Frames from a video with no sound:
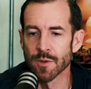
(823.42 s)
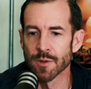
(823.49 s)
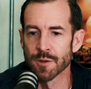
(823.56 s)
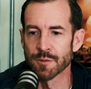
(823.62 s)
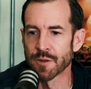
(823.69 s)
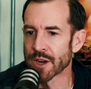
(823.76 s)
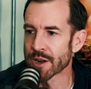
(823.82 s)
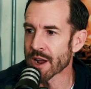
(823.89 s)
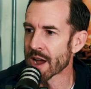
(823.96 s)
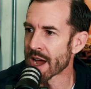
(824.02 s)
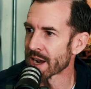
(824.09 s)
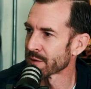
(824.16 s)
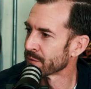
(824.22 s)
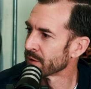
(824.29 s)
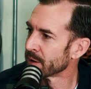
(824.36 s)
figured out
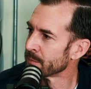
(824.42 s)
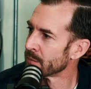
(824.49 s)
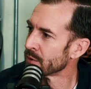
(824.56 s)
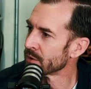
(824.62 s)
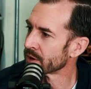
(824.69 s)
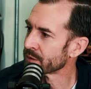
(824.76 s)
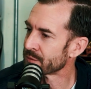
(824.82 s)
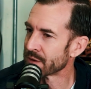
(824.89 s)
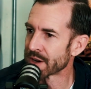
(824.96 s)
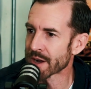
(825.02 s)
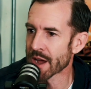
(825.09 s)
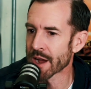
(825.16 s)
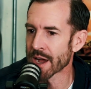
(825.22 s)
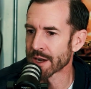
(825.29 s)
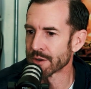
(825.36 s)
how to flip more, and figured
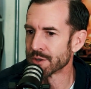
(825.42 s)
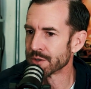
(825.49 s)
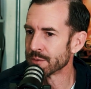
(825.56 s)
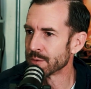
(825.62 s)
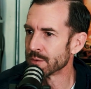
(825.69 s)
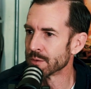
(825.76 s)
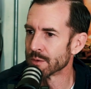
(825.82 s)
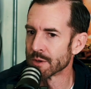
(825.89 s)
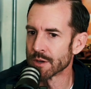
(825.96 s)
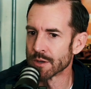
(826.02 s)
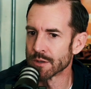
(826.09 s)
out how to do